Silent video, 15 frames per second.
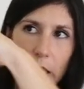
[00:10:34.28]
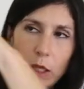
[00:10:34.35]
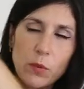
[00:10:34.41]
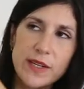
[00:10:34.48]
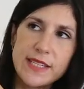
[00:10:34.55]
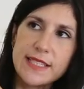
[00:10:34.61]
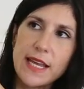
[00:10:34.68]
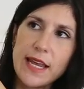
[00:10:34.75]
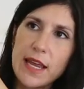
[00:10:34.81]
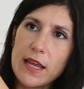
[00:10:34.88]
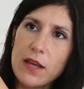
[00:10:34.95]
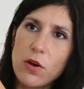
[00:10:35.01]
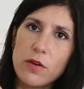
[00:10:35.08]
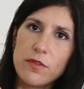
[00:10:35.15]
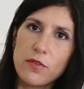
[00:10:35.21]
I want to
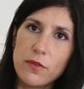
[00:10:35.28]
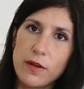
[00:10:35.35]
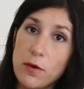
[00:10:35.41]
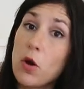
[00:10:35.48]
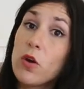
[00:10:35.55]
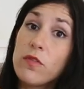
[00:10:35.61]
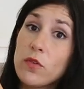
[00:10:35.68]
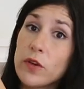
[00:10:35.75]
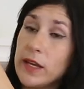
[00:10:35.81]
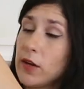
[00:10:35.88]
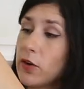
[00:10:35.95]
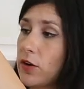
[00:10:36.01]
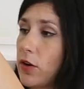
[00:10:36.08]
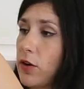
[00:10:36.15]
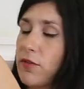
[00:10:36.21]
say over a
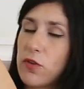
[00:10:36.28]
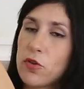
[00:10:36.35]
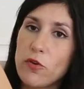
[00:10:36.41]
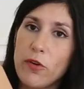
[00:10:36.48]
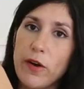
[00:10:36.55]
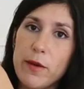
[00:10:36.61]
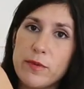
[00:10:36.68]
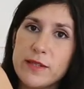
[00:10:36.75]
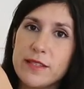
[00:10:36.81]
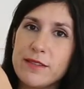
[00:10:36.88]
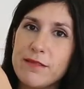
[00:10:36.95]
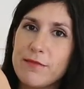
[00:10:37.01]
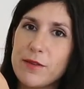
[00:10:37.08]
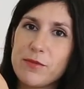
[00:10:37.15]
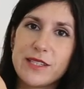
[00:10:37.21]
year ago for sure.
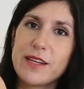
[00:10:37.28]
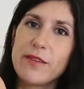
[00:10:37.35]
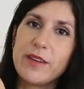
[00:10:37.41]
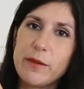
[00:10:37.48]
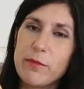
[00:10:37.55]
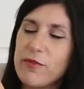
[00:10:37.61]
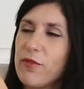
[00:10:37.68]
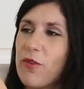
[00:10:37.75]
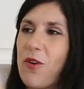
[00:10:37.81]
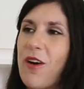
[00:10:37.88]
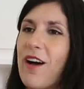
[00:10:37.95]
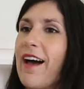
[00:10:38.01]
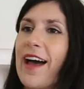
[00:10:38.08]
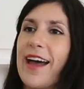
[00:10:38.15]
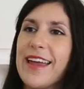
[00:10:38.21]
It was definitely
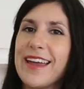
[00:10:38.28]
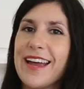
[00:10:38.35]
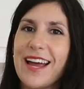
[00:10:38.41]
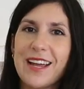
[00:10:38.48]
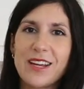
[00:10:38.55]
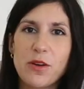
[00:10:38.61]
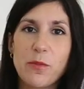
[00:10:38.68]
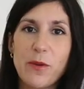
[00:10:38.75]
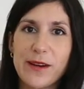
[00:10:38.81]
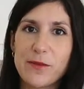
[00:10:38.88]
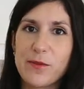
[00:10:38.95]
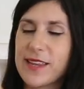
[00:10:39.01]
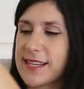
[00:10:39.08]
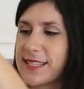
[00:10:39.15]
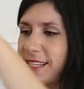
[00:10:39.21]
before I got
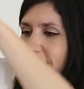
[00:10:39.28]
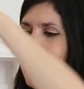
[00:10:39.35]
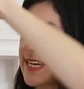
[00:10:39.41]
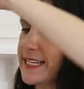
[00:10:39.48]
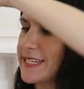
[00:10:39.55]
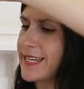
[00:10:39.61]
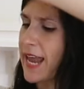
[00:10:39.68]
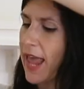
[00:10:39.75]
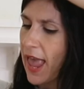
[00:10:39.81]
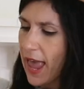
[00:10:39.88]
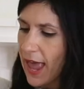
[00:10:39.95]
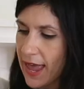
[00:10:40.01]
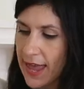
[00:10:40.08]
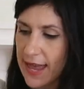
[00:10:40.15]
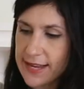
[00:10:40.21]
pregnant with our second.
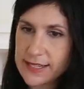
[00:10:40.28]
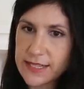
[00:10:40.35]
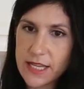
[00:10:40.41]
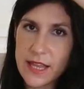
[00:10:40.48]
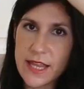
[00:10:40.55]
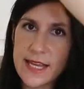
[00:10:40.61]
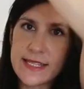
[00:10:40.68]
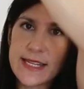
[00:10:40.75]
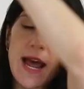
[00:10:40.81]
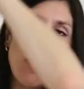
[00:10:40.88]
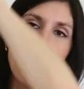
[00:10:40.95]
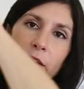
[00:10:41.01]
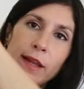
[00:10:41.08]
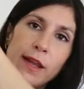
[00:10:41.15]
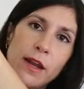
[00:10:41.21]
And these
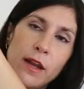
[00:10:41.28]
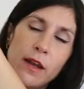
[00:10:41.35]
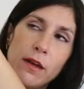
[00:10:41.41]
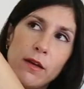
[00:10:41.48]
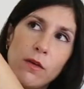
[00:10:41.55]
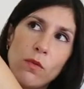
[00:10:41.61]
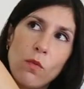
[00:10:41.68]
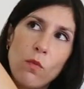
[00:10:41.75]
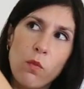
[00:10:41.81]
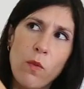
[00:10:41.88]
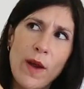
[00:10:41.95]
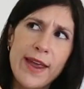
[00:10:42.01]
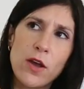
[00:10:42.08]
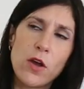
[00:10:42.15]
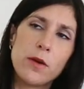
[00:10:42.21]
are a linen
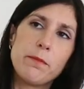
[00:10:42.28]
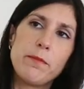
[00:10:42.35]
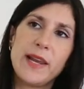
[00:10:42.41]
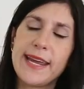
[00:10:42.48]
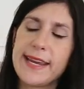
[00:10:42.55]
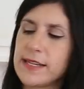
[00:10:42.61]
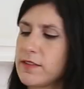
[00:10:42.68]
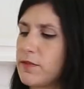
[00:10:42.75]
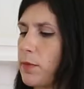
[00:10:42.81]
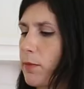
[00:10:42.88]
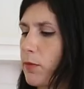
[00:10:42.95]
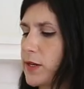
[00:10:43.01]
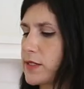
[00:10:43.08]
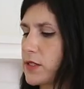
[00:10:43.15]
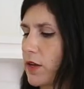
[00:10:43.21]
rayon blend, if
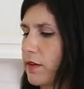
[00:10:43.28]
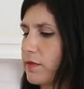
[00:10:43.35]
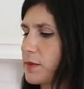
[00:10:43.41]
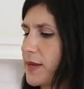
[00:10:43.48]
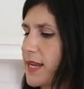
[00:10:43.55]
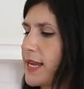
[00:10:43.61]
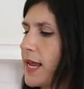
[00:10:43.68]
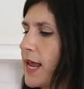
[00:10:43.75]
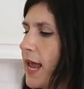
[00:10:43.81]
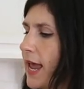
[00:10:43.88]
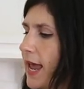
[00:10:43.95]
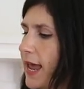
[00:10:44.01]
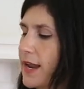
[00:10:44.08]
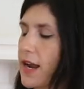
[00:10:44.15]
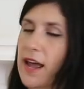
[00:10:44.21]
memory serves me.
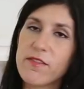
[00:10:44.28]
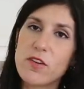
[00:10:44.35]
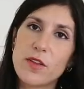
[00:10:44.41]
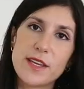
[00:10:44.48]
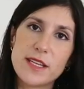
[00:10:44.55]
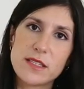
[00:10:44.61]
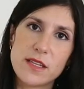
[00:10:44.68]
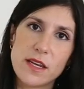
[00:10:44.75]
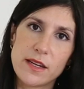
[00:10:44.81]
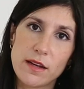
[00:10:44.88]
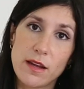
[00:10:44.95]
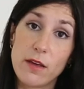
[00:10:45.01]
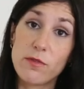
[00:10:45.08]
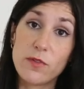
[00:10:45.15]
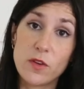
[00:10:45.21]
And I've got these
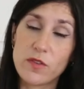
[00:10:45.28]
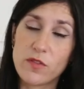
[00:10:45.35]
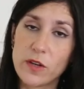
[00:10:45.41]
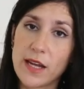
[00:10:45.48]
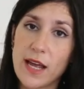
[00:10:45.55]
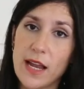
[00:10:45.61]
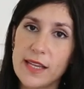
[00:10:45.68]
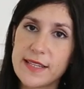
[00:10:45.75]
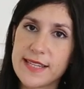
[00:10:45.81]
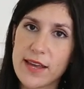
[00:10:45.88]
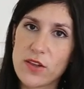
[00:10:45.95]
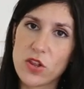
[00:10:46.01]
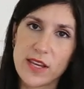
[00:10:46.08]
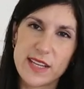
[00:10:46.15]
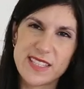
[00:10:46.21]
in a few different colors
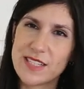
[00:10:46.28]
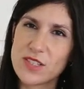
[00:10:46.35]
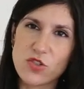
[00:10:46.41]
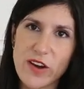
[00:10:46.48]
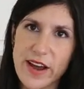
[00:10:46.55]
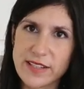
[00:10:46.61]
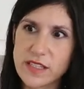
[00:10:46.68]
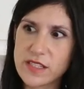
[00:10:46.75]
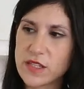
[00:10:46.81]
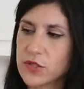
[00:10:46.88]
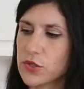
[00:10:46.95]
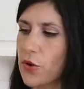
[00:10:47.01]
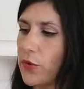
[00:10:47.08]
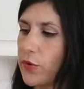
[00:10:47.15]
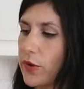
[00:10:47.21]
actually, because these trousers are
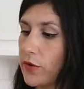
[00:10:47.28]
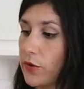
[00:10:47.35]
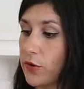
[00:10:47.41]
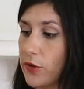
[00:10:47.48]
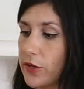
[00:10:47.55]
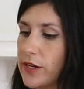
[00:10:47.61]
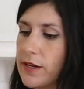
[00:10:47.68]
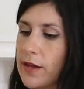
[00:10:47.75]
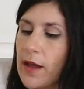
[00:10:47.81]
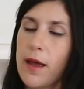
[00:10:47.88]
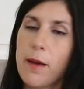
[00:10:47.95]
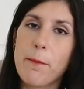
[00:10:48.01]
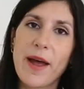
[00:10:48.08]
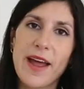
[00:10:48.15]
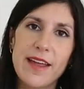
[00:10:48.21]
so good.
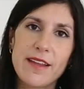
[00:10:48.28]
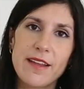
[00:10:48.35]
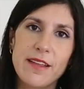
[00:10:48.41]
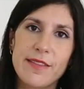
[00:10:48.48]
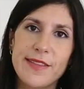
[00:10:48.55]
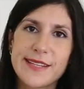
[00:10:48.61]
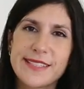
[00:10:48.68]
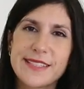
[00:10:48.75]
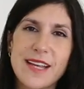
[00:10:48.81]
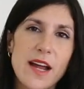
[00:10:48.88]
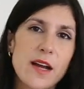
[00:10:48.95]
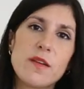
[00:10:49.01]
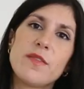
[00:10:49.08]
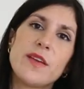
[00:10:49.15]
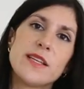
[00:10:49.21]
But this
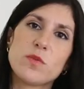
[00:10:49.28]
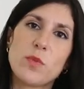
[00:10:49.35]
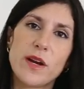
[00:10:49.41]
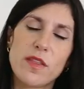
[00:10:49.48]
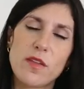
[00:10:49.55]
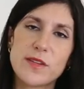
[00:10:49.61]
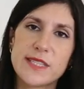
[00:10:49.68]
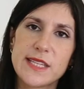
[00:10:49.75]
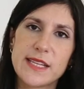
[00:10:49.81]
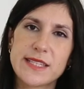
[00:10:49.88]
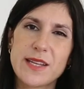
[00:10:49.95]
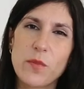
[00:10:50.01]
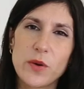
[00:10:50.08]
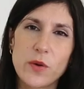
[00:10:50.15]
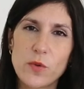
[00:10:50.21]
kind of is one of those things
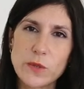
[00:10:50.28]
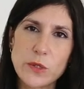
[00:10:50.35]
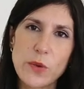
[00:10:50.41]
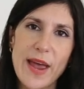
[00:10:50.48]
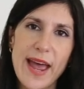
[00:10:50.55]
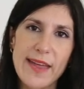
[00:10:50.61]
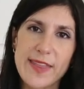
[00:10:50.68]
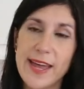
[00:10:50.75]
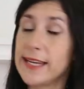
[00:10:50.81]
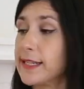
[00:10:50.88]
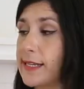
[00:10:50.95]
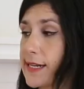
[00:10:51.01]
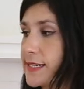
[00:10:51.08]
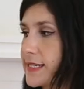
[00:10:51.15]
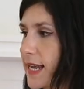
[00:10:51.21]
that would also add that
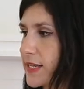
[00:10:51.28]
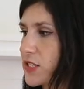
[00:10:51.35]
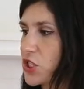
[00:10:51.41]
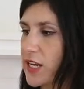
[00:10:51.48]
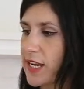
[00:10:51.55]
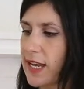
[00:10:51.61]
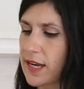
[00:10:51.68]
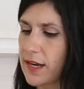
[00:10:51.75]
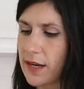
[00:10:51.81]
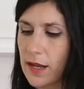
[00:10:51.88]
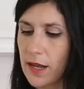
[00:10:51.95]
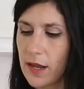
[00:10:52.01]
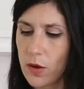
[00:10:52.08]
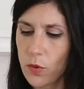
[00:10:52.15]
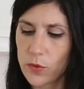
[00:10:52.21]
linen texture in.
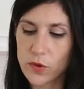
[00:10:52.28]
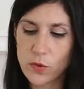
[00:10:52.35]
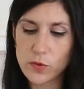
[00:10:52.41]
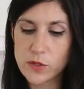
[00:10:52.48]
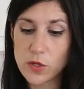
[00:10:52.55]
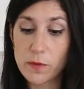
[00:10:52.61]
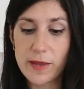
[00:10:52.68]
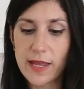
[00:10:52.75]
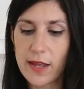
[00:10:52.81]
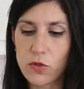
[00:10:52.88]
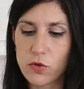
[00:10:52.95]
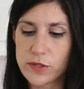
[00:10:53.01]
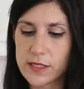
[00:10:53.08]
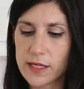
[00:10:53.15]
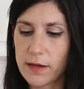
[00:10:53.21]
Would also be
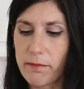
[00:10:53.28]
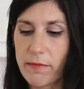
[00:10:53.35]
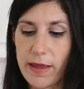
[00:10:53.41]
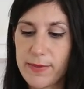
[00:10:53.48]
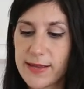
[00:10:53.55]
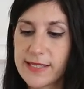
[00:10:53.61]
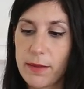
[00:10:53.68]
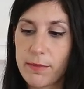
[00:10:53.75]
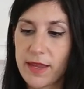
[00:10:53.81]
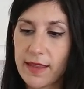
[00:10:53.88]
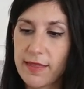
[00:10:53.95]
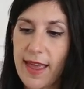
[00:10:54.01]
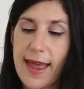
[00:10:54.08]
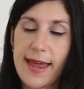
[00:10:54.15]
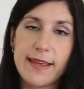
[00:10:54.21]
interested in maybe
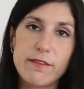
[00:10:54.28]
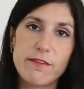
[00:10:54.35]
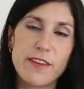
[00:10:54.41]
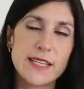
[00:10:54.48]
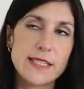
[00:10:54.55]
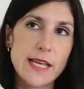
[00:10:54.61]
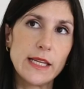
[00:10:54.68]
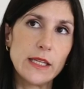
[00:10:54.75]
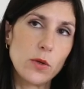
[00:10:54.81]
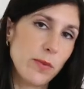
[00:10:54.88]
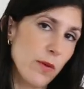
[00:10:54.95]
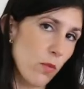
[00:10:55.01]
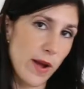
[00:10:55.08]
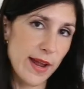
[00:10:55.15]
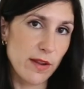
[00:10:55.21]
something that fits a little
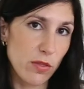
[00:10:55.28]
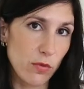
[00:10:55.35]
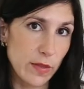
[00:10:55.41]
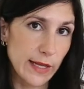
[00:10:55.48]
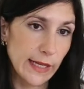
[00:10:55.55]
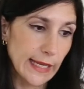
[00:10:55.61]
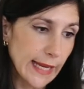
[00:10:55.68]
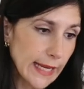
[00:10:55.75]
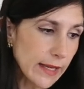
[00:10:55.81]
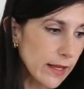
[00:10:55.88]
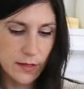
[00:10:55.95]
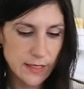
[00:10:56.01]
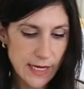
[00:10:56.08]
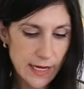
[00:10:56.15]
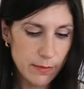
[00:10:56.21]
bit wider through the leg.
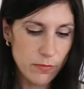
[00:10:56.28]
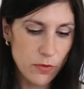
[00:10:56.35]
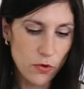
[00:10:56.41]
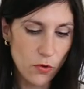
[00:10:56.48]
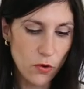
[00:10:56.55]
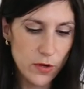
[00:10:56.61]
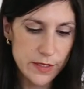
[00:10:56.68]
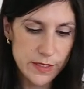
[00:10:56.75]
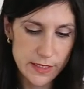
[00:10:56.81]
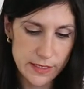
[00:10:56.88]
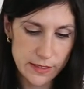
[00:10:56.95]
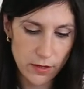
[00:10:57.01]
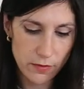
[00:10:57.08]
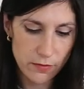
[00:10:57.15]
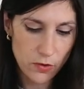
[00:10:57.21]
Denim
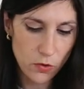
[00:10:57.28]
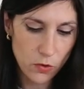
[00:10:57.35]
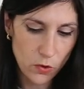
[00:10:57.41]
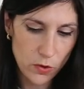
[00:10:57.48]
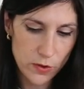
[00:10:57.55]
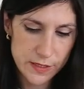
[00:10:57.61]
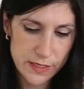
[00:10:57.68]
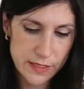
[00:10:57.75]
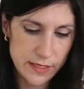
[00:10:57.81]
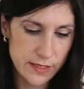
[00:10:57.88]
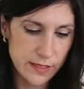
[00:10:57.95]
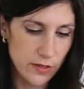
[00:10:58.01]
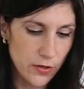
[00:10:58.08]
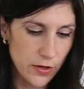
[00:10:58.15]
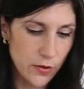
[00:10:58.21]
shorts, of
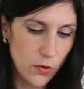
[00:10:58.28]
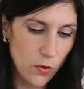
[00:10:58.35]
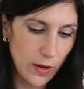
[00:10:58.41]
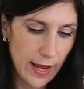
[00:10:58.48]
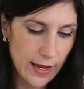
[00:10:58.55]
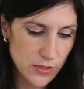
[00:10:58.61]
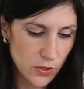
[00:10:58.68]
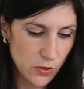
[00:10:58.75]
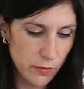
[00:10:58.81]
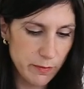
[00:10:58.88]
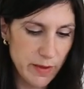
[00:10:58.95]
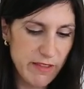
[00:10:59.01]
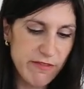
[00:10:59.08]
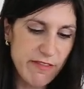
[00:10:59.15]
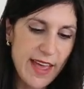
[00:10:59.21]
course, got to call out two of
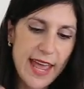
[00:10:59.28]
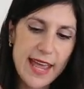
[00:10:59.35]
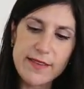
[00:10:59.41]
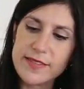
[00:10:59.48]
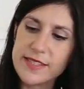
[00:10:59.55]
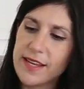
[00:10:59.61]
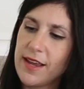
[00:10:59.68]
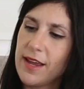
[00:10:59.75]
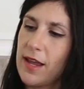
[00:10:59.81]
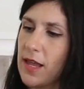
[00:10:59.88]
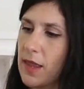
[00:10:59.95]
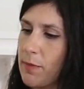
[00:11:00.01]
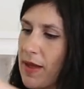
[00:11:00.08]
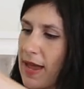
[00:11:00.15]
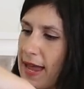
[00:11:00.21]
my faves.
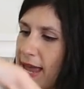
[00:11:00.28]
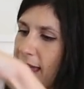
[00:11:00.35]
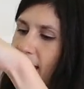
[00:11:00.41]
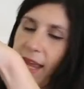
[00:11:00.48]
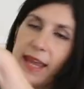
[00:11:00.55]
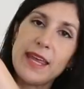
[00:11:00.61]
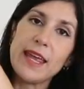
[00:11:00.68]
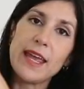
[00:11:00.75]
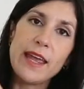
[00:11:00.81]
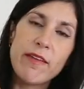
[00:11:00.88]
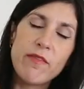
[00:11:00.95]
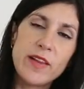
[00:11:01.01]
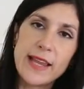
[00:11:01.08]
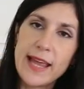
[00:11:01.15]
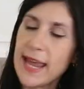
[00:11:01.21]
My
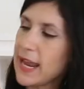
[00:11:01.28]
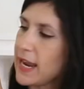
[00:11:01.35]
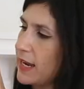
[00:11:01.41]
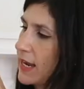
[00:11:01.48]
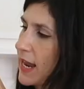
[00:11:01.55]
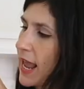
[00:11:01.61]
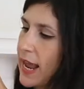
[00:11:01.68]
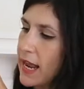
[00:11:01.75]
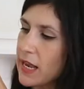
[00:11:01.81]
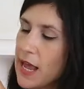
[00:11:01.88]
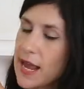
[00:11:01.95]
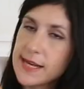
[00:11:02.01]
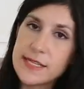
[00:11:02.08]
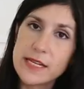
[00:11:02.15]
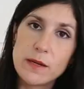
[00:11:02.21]
Everlane
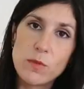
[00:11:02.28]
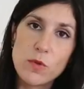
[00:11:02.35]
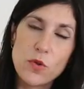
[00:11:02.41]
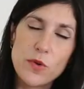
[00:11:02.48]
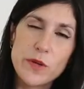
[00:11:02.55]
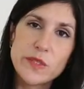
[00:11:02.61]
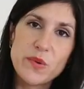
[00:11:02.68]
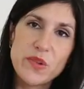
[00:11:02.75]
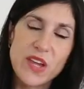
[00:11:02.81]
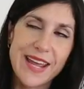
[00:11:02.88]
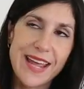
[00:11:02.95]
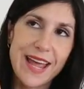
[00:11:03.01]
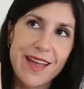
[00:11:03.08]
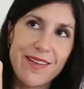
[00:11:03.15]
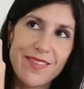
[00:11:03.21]
A-line denim shorts, which I
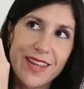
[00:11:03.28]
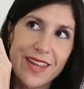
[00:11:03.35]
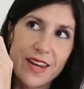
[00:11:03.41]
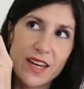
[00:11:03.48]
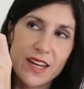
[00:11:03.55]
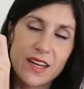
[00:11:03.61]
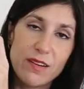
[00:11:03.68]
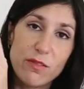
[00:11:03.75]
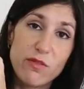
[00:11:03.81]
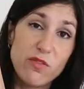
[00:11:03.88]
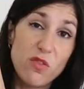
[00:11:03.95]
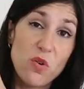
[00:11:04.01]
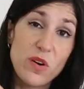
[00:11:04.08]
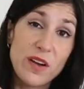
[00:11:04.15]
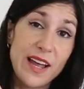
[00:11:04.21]
have in
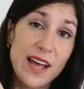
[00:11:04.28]
4